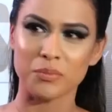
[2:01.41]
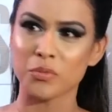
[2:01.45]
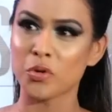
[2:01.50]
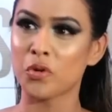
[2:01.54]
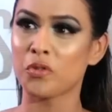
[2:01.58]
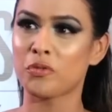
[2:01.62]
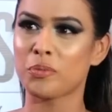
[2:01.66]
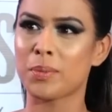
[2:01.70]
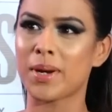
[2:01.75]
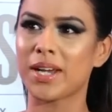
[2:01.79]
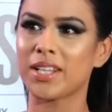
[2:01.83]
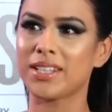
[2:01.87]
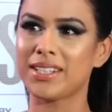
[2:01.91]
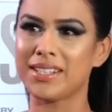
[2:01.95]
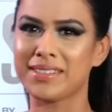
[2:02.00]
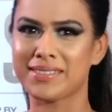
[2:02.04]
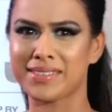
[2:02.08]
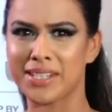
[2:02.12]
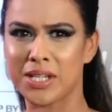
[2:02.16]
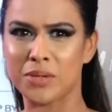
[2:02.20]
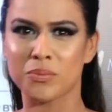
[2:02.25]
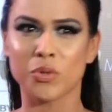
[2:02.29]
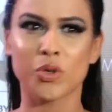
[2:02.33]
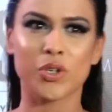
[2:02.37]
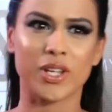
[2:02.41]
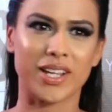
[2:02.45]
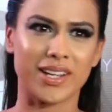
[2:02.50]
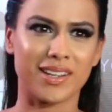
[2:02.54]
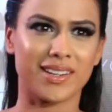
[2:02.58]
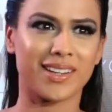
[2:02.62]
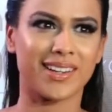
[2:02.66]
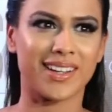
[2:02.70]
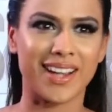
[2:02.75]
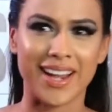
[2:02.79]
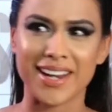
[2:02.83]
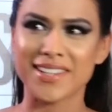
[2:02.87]
moved by these emo
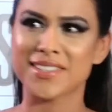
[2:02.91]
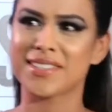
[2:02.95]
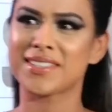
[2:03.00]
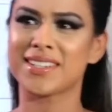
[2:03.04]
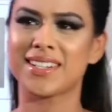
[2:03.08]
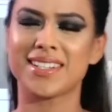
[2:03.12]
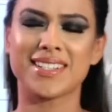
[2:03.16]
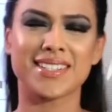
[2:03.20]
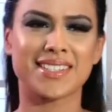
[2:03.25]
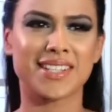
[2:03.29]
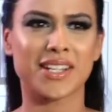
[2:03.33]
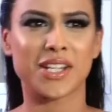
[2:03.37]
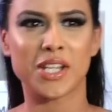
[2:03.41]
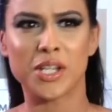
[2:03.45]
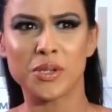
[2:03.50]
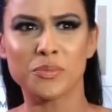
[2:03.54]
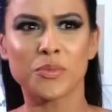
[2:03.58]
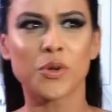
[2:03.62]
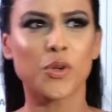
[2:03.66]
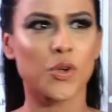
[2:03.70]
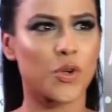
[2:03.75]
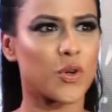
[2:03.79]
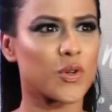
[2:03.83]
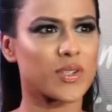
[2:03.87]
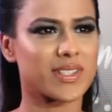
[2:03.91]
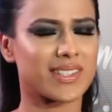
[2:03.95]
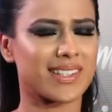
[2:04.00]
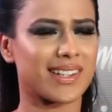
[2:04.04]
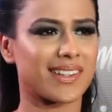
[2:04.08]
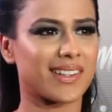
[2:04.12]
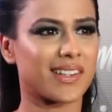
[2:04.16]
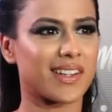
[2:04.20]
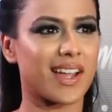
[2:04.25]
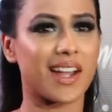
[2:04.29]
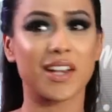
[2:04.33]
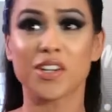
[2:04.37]
hairstyles and emo looks
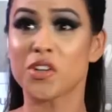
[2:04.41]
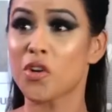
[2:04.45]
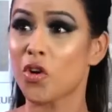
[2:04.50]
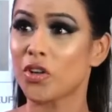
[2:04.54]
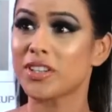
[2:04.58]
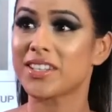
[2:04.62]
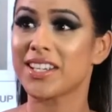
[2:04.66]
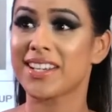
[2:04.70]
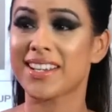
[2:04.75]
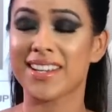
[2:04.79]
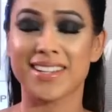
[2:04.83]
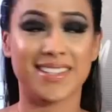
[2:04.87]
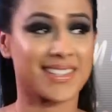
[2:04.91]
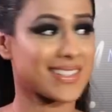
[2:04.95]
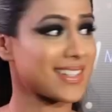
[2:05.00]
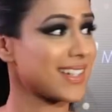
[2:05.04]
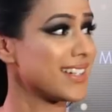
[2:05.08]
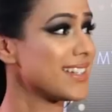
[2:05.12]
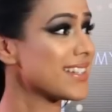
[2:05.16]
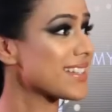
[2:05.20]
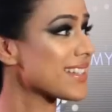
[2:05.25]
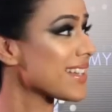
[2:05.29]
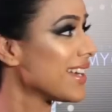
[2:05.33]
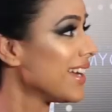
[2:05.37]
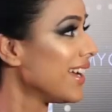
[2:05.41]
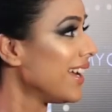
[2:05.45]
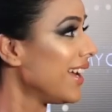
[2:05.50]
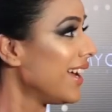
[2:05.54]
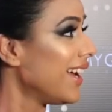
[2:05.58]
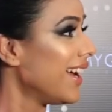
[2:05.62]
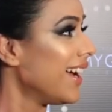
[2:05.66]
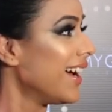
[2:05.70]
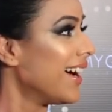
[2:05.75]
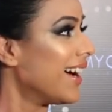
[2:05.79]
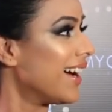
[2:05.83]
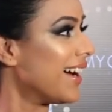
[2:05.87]
and gothic hairstyles.
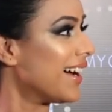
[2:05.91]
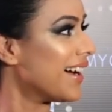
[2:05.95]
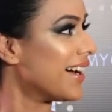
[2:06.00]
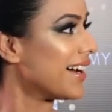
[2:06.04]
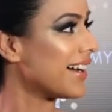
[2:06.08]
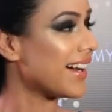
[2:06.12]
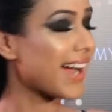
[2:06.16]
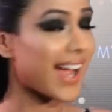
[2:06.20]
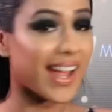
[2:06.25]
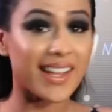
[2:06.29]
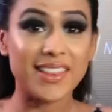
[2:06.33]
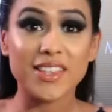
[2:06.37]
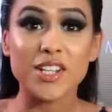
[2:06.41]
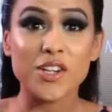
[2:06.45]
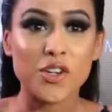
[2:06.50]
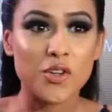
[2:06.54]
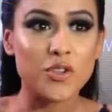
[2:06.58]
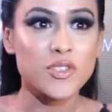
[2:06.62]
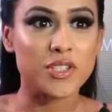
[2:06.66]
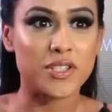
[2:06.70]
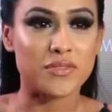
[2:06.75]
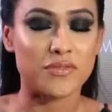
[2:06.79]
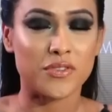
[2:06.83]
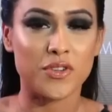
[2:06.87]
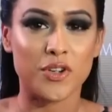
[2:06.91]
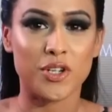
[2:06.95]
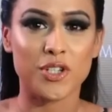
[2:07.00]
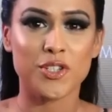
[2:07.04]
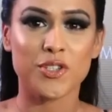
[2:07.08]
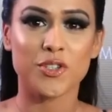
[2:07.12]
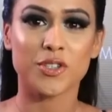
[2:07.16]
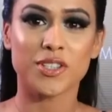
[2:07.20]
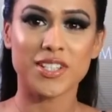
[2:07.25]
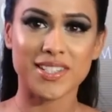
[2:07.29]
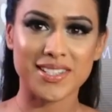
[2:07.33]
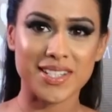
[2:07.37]
And the looks, of
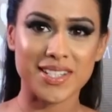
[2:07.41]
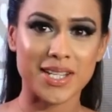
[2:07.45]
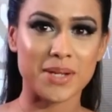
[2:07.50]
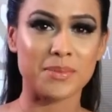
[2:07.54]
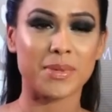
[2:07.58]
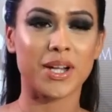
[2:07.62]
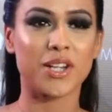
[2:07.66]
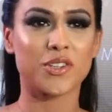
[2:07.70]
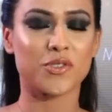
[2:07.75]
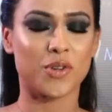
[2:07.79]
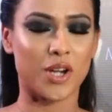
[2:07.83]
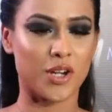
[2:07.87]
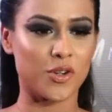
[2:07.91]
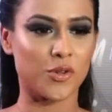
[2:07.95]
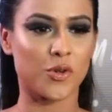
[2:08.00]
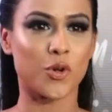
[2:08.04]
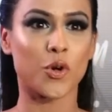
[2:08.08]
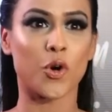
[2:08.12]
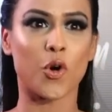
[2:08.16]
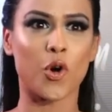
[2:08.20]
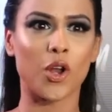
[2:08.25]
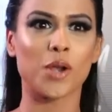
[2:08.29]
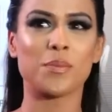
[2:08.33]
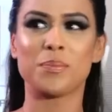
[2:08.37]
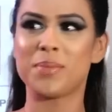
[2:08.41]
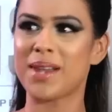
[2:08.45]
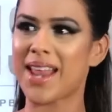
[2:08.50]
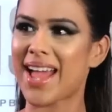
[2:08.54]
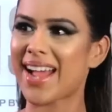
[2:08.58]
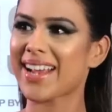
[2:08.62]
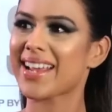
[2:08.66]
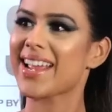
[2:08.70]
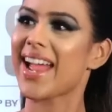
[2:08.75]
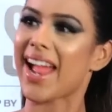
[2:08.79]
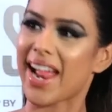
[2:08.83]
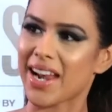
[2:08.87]
course. So this time I tried to go all
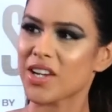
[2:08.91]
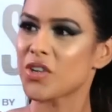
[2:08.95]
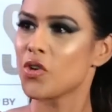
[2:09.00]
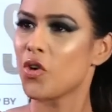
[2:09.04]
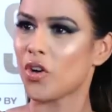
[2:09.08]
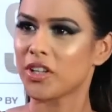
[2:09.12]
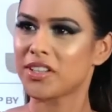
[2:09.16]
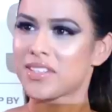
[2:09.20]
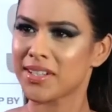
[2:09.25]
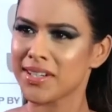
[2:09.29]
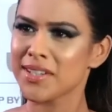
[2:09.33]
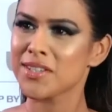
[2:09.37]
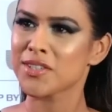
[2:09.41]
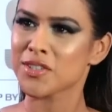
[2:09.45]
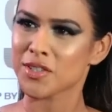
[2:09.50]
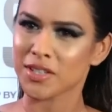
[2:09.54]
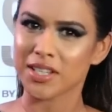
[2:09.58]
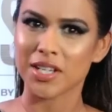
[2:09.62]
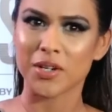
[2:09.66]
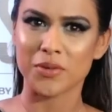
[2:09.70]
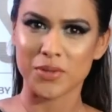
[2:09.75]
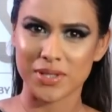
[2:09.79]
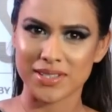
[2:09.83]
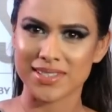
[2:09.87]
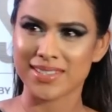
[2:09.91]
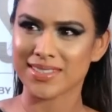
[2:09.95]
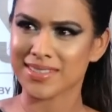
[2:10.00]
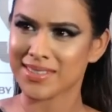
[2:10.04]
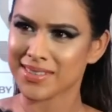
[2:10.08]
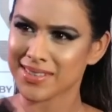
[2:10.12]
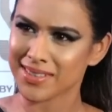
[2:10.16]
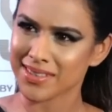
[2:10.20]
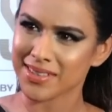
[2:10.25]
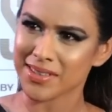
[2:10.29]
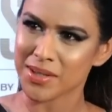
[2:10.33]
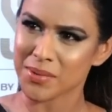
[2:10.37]
black and gothic, so that was
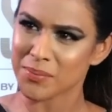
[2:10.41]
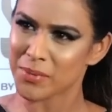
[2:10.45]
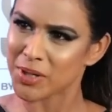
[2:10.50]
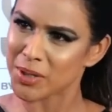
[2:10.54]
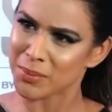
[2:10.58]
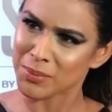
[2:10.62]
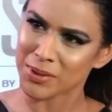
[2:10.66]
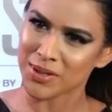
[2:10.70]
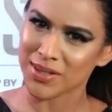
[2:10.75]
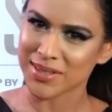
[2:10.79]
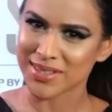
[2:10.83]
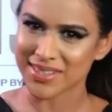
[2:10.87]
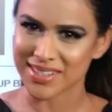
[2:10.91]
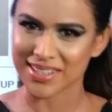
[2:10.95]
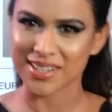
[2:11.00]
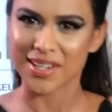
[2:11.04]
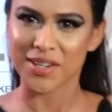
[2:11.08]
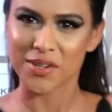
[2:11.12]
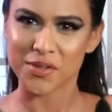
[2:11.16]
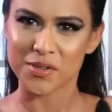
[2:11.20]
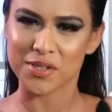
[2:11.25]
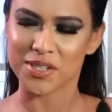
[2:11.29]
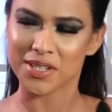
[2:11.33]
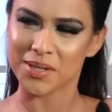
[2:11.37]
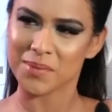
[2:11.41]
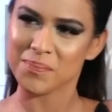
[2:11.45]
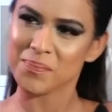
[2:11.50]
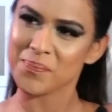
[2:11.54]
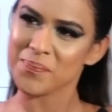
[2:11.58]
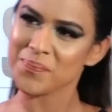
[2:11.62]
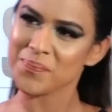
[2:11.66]
the minimalistic I could keep.